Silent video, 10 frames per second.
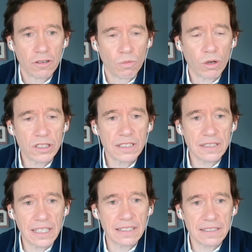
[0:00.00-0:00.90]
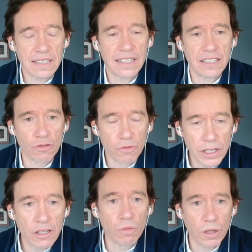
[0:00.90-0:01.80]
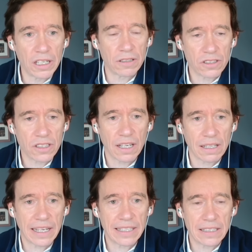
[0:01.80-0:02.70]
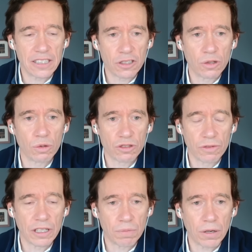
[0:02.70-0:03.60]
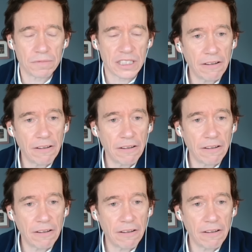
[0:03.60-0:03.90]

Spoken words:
what are the things that in the real world are likely to cause real problems?